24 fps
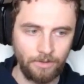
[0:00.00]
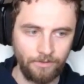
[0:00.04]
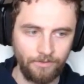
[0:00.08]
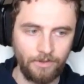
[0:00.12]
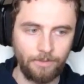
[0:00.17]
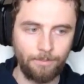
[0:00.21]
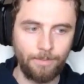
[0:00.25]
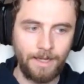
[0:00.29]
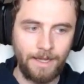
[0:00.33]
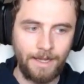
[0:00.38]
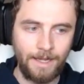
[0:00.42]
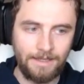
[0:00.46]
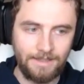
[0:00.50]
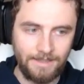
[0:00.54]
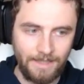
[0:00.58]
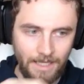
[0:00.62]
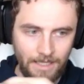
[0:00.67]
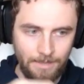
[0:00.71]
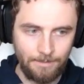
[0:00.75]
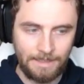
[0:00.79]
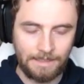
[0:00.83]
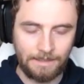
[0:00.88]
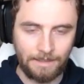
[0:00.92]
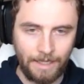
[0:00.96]
If they're behind
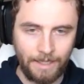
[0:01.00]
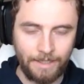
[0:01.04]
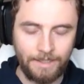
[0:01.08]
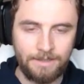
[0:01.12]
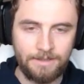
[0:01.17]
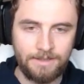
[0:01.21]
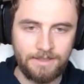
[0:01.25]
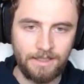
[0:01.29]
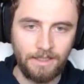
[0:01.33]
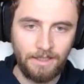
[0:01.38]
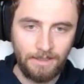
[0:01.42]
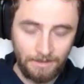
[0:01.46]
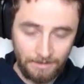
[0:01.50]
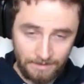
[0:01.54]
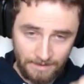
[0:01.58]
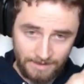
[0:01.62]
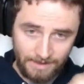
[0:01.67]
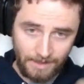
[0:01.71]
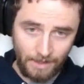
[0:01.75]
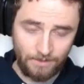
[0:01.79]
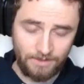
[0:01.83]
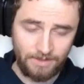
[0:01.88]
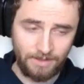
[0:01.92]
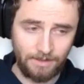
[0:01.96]
enemy lines,
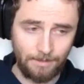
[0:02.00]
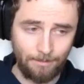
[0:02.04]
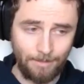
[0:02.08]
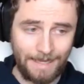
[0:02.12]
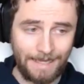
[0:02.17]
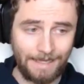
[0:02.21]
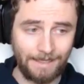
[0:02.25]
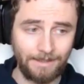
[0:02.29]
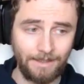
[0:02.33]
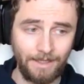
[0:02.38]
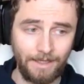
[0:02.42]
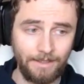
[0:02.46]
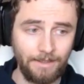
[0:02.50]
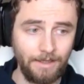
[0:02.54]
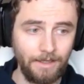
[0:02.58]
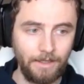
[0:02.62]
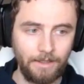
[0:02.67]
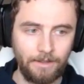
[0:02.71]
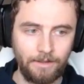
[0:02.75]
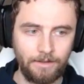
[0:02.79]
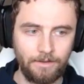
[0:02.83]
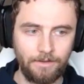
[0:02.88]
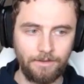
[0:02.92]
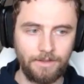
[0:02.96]
scouting the back line,
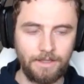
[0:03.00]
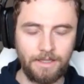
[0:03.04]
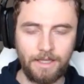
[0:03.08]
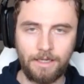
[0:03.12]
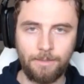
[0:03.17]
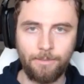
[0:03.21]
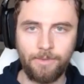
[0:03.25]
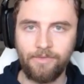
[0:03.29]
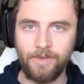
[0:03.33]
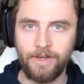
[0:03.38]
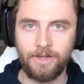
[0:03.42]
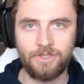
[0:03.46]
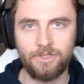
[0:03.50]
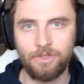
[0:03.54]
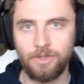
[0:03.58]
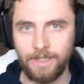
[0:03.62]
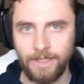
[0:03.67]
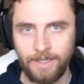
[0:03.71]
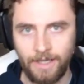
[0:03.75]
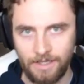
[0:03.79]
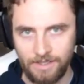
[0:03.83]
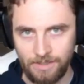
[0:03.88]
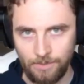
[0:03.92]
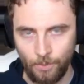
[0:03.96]
the enemy fighters are going
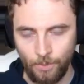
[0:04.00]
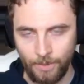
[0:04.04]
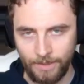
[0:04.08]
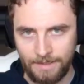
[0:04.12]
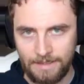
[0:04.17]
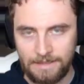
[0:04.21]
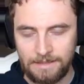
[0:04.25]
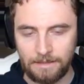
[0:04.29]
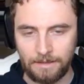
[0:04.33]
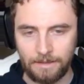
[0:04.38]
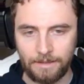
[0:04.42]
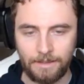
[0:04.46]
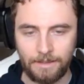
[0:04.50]
to catch them quite easily.